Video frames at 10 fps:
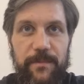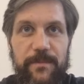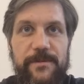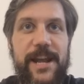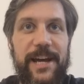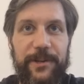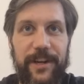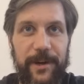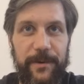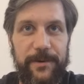
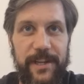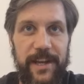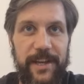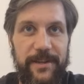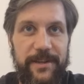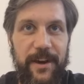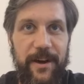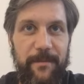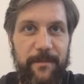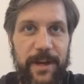naturally, I would say,
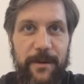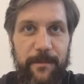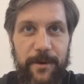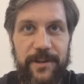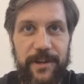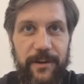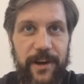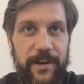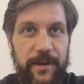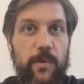become more
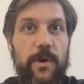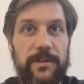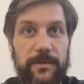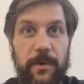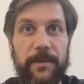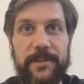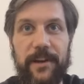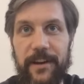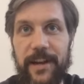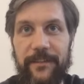integrated was when we
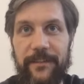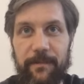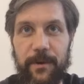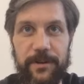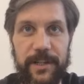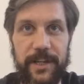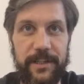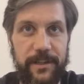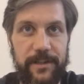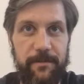started having
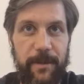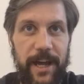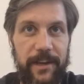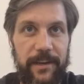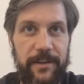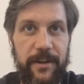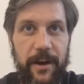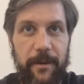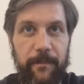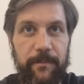projects that spanned
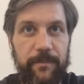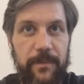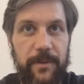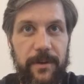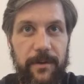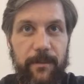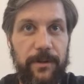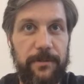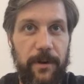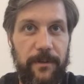
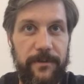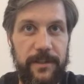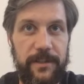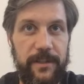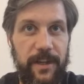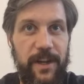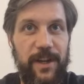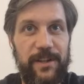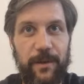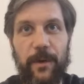multiple offices.
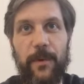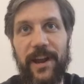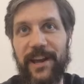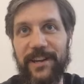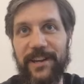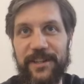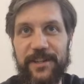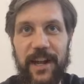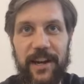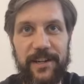So on the one hand, it's a
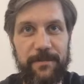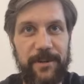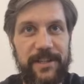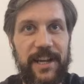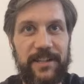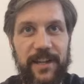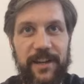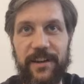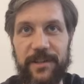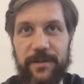challenge, but it's actually a
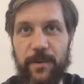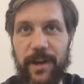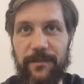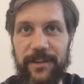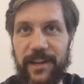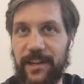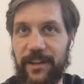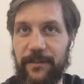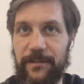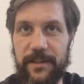nice way of knitting the
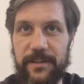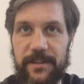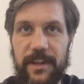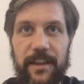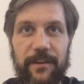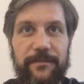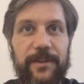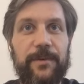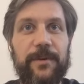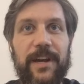offices together. If
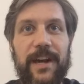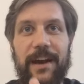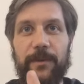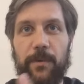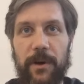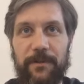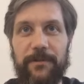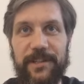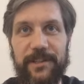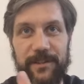you have a work
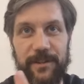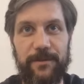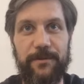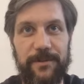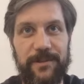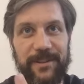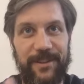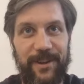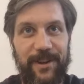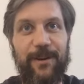reason to talk to
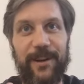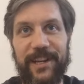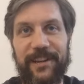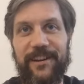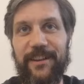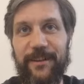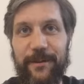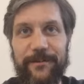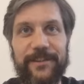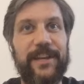a colleague in another
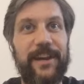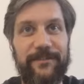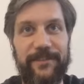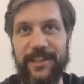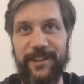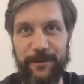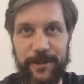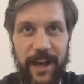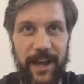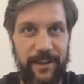office every single
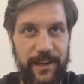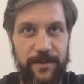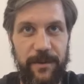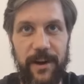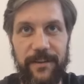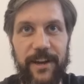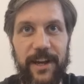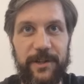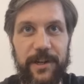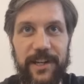day, you kind of
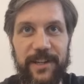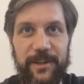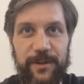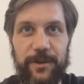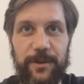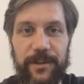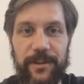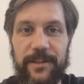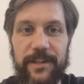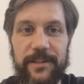naturally shorten
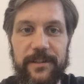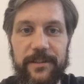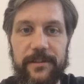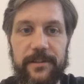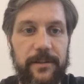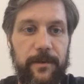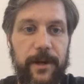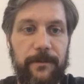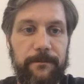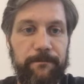the distance as well.